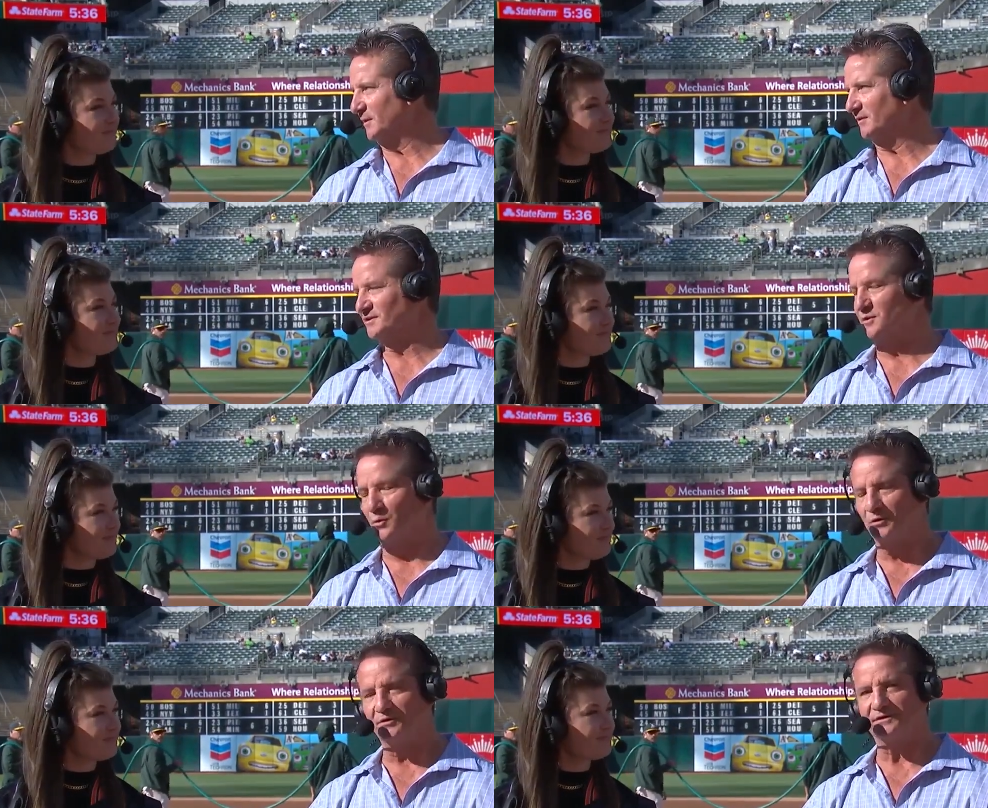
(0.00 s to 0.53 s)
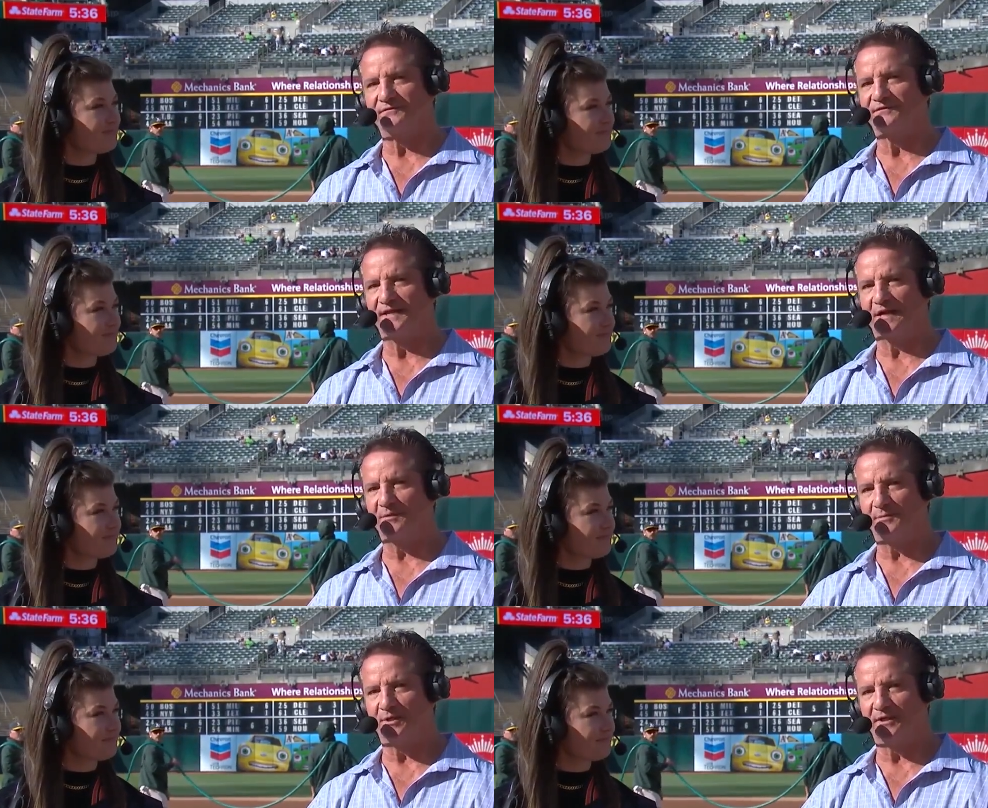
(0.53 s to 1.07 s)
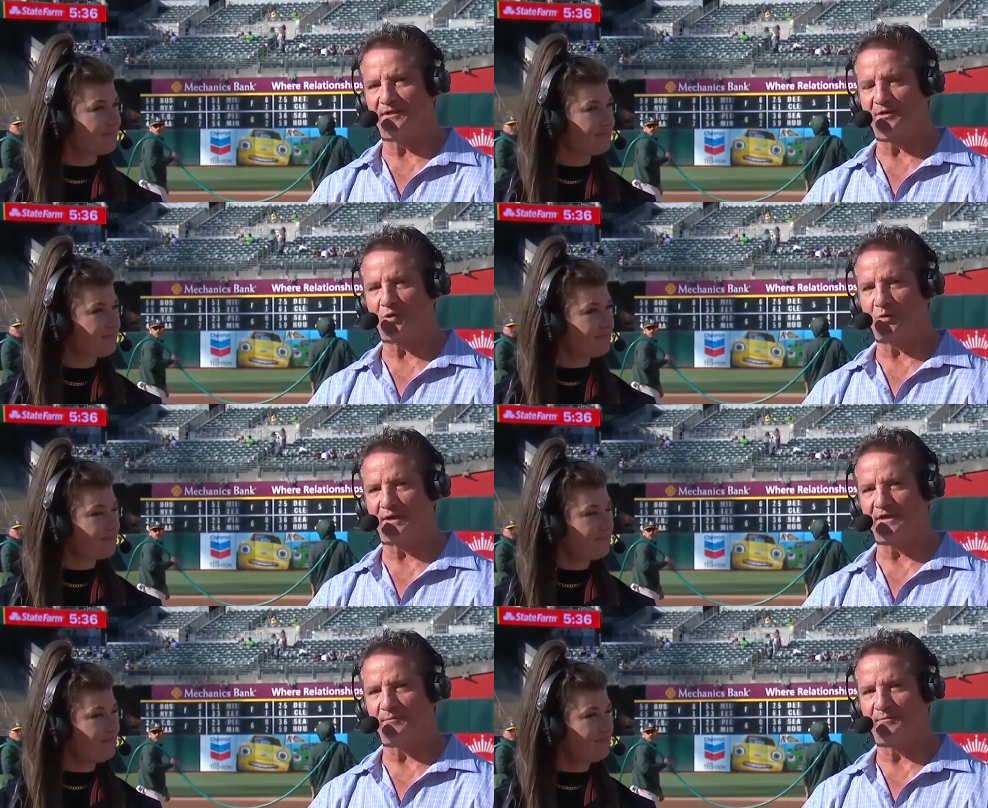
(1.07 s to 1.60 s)
Speaker 1: The Orioles have downplayed it quite
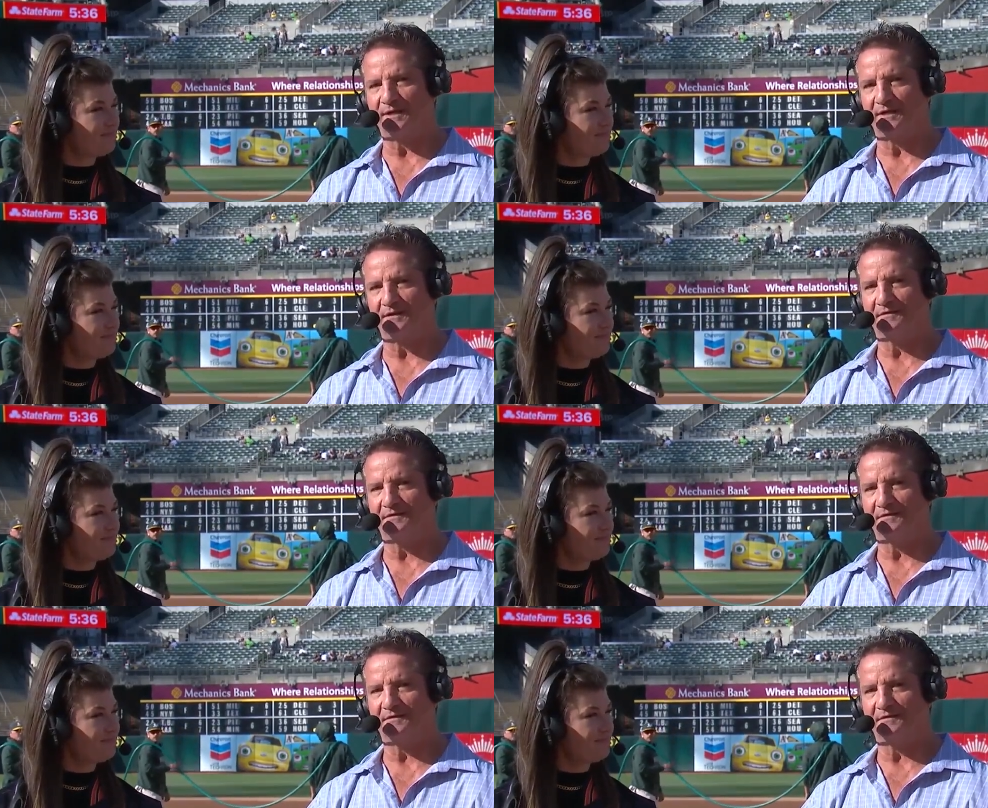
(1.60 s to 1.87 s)
a bit